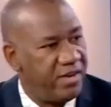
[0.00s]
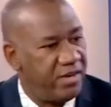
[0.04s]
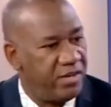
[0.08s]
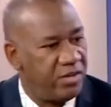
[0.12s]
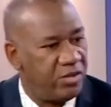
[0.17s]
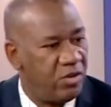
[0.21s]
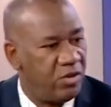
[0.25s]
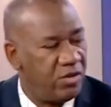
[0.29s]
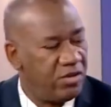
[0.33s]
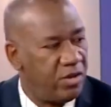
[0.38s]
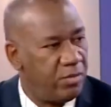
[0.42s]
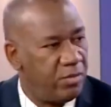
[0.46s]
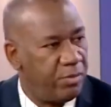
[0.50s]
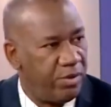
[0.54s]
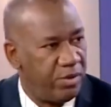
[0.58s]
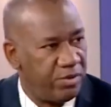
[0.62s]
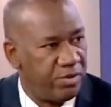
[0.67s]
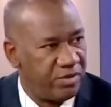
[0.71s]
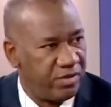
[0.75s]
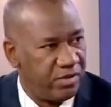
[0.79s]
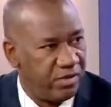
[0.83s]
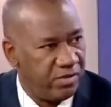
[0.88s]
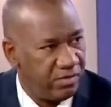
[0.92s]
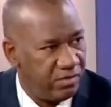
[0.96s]
read is not a
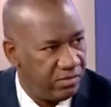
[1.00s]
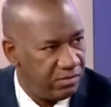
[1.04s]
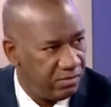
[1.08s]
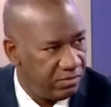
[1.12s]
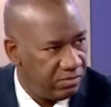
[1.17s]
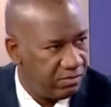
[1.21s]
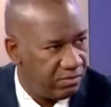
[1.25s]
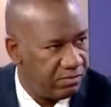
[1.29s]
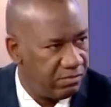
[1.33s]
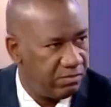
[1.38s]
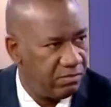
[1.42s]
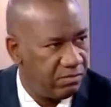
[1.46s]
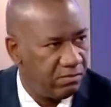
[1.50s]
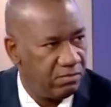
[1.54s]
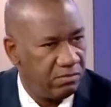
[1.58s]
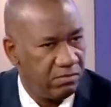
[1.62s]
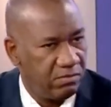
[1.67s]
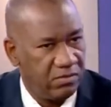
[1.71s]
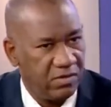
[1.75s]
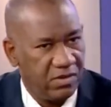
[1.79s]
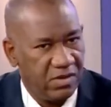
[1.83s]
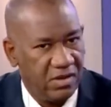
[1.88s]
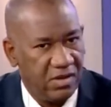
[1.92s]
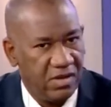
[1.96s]
puzzle.
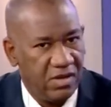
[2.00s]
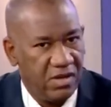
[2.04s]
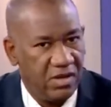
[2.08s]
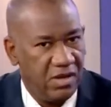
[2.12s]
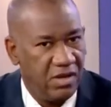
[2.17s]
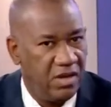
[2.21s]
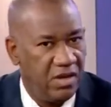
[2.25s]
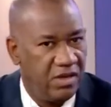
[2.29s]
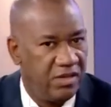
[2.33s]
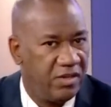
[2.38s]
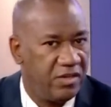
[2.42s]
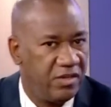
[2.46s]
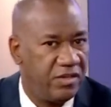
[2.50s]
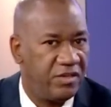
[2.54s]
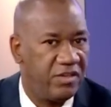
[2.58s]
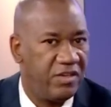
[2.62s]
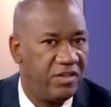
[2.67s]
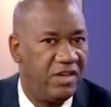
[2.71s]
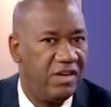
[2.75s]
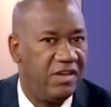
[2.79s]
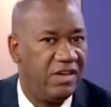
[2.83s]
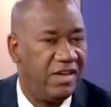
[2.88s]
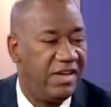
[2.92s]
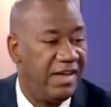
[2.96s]
It
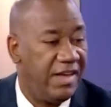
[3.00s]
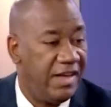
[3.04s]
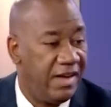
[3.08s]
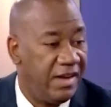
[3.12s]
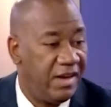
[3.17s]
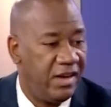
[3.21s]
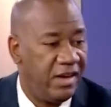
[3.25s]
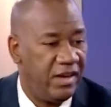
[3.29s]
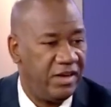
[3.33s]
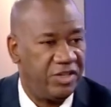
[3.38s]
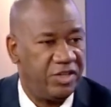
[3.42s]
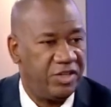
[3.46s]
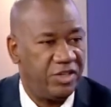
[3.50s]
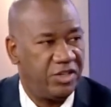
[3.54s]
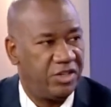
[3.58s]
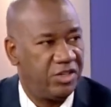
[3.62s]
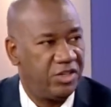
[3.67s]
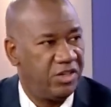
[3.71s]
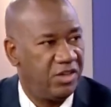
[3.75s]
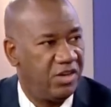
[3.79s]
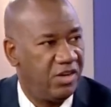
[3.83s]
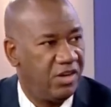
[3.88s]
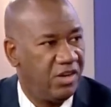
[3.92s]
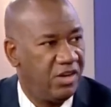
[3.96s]
is in
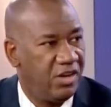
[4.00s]
English.